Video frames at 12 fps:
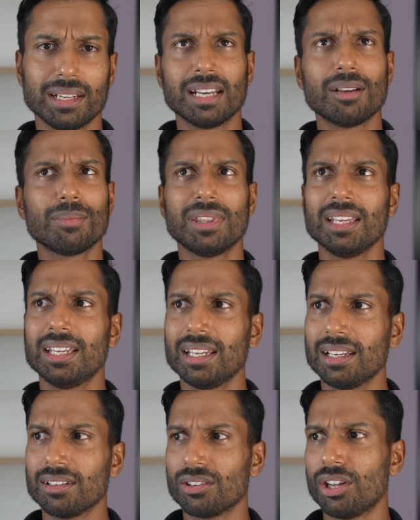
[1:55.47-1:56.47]
And I'm
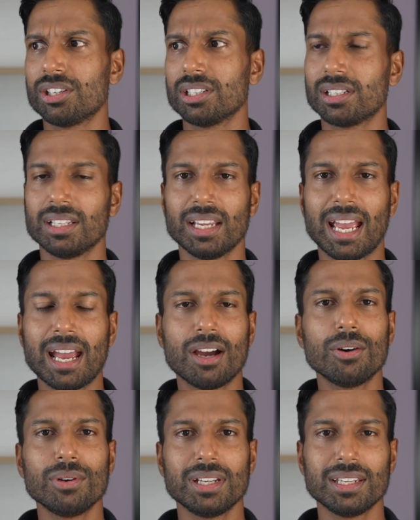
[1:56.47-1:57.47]
thinking logically,
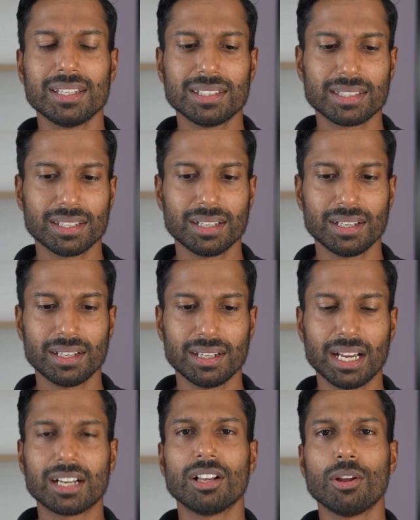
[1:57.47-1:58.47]
how is
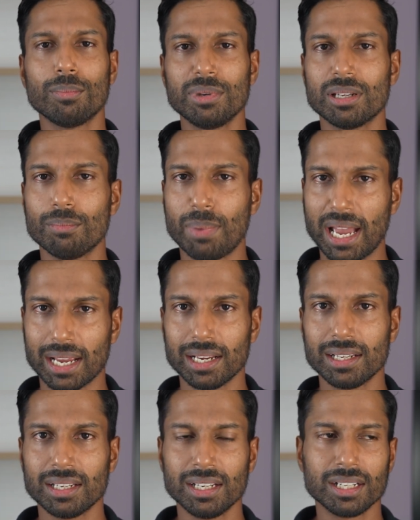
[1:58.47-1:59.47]
a Colombian
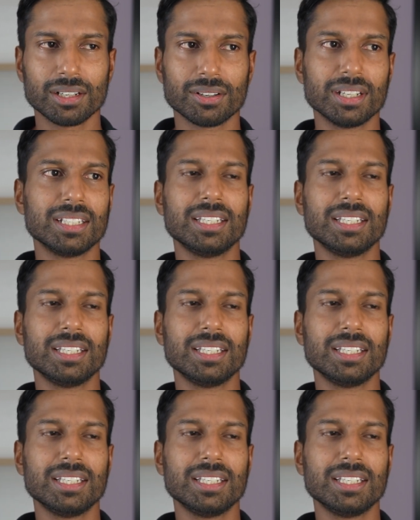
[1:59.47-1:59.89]
bank going to